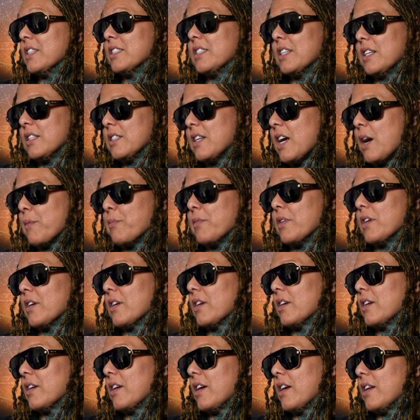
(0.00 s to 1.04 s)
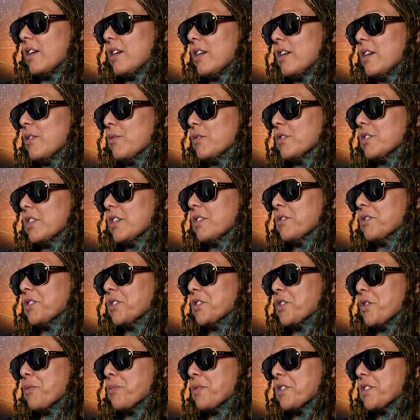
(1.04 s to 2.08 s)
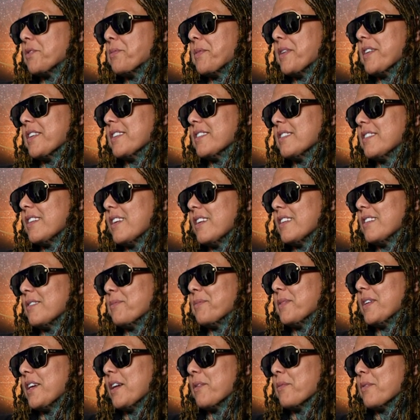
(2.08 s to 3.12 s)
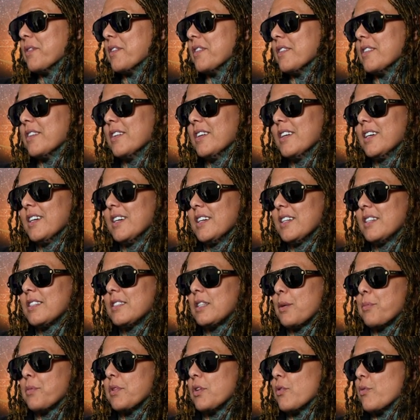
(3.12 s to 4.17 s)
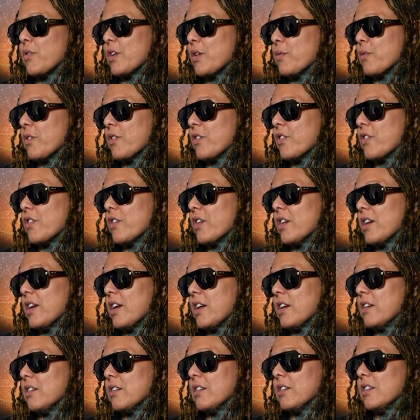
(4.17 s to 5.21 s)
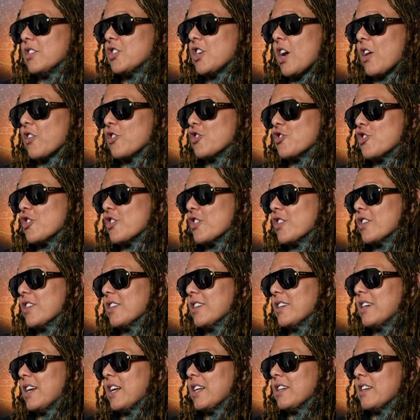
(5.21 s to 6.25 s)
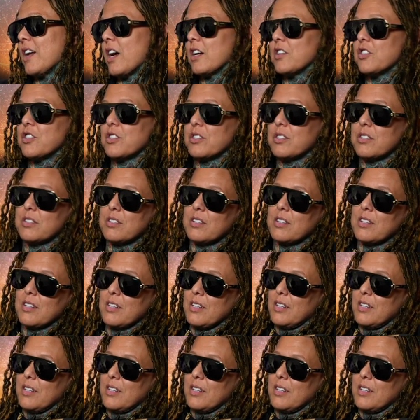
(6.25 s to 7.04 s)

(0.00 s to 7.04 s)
it's it's happening, and, and it was it was a dope experience, and being able to step in the ring with her and challenge her, and not just